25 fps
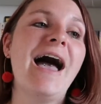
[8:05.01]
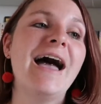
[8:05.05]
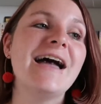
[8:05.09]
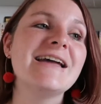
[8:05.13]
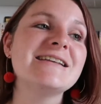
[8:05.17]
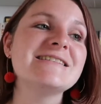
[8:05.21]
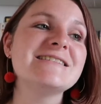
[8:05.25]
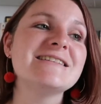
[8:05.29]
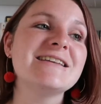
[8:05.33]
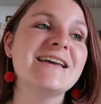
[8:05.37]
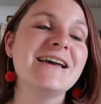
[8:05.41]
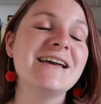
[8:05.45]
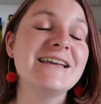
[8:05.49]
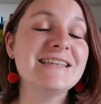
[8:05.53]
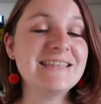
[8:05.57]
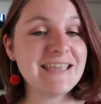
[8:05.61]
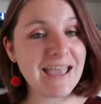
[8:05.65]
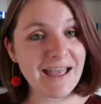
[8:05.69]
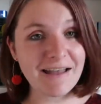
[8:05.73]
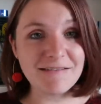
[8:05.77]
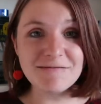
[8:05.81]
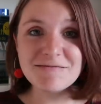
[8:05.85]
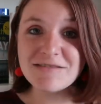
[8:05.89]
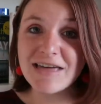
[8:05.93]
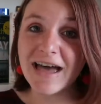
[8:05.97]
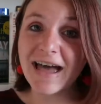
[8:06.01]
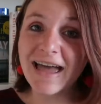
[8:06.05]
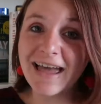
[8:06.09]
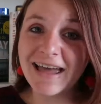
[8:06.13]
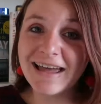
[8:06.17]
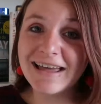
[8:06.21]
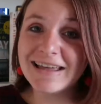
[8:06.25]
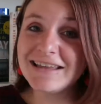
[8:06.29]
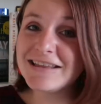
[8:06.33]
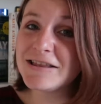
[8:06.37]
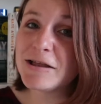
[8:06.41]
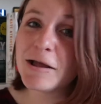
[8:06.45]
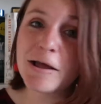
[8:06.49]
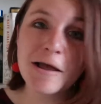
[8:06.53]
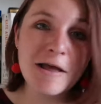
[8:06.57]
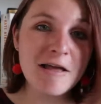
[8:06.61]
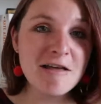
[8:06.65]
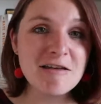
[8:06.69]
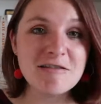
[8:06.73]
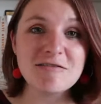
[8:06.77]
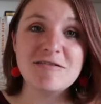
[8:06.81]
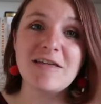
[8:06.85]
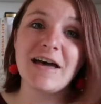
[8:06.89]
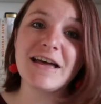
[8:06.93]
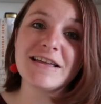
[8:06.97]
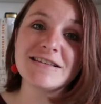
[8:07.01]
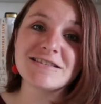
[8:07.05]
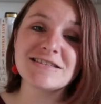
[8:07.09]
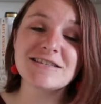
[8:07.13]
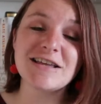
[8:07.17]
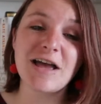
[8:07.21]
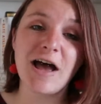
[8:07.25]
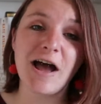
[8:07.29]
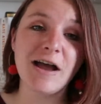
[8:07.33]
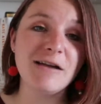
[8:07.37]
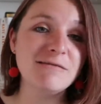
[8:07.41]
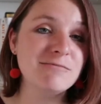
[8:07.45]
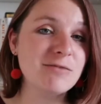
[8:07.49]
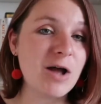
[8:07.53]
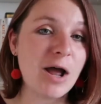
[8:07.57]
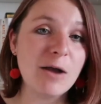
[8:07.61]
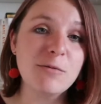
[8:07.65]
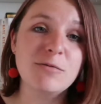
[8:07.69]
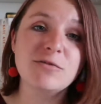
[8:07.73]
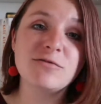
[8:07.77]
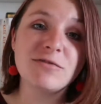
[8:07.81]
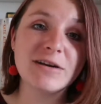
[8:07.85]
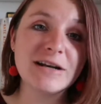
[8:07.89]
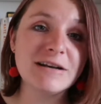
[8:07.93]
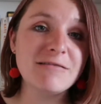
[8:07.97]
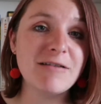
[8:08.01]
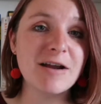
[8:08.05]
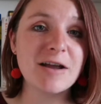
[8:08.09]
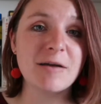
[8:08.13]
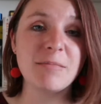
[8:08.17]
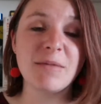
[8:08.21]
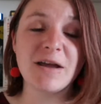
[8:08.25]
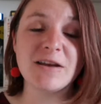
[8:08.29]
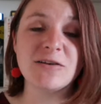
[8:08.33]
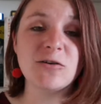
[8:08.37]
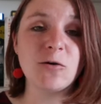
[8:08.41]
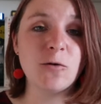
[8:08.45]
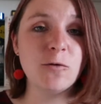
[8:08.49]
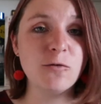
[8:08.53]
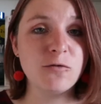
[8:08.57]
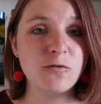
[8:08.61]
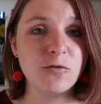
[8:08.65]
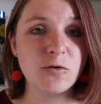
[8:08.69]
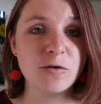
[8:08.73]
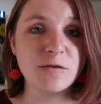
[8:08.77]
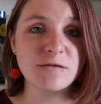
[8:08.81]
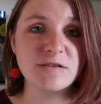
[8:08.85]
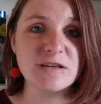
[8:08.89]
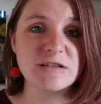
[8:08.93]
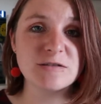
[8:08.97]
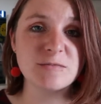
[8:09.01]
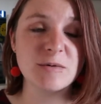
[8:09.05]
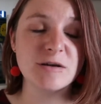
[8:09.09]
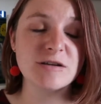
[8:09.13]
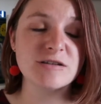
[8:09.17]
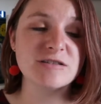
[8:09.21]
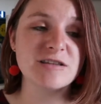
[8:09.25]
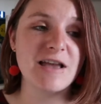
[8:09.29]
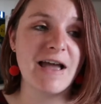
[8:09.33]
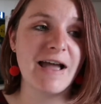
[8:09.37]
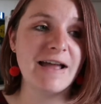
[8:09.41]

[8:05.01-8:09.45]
And I would really recommend all four of these books.